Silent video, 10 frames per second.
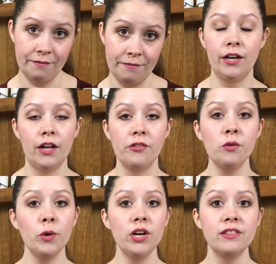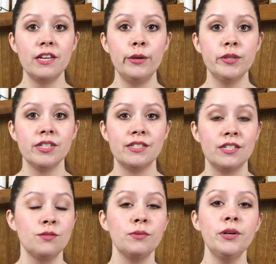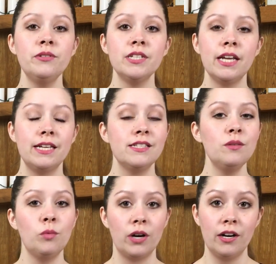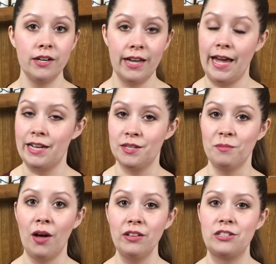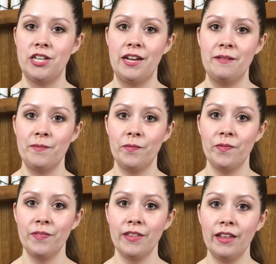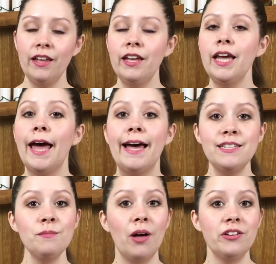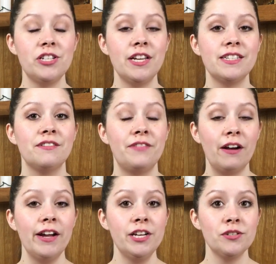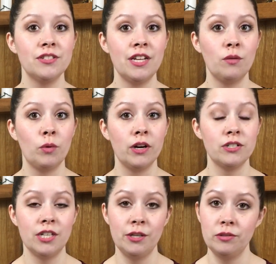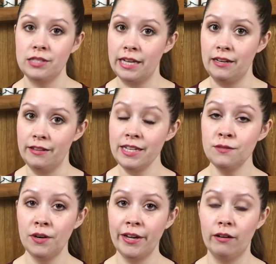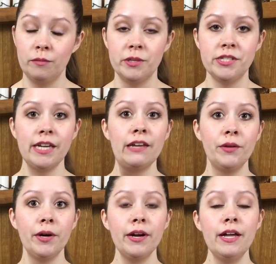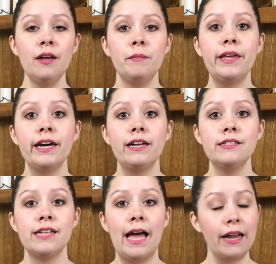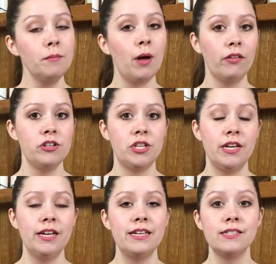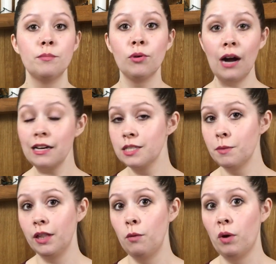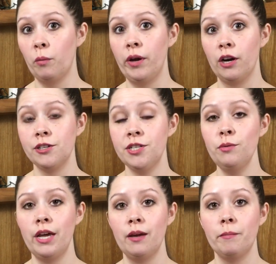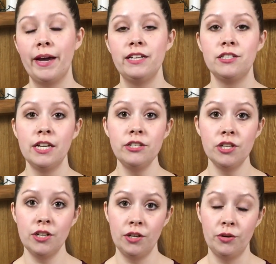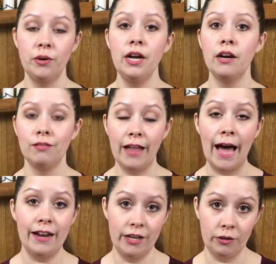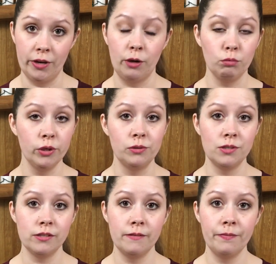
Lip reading: Another word that uses this root is the word etymology. Etymology is a very interesting word to use in this video in particular because etymology is approximately what we are doing by teaching you Latin and Greek roots.